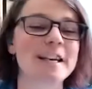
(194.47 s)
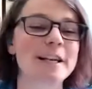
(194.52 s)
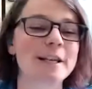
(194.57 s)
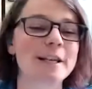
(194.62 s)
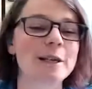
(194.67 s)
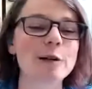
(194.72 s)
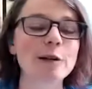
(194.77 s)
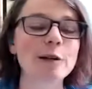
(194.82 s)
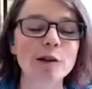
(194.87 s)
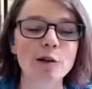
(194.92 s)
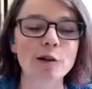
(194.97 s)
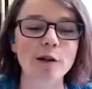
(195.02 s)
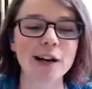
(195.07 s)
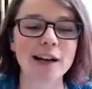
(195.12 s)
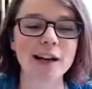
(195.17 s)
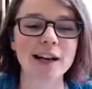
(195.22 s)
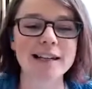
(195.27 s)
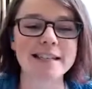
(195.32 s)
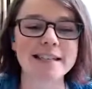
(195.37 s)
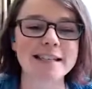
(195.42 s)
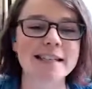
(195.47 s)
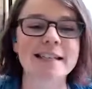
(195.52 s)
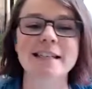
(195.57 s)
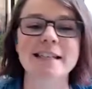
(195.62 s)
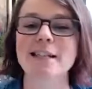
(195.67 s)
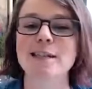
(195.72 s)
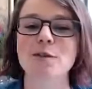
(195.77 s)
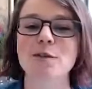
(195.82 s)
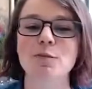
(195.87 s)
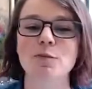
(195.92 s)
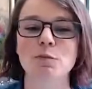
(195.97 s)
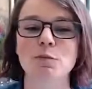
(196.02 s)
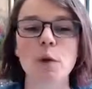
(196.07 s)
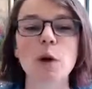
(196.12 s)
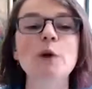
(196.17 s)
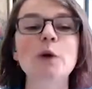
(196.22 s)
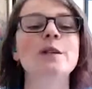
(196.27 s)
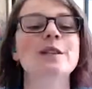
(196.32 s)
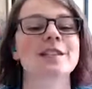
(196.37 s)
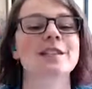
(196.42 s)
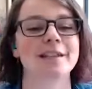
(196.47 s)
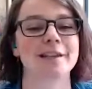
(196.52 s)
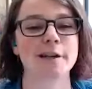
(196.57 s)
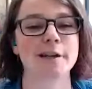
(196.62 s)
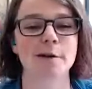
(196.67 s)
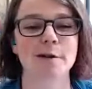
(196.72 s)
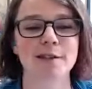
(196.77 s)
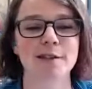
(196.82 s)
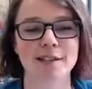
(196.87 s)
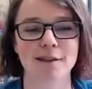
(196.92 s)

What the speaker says: you can organize these post-it notes,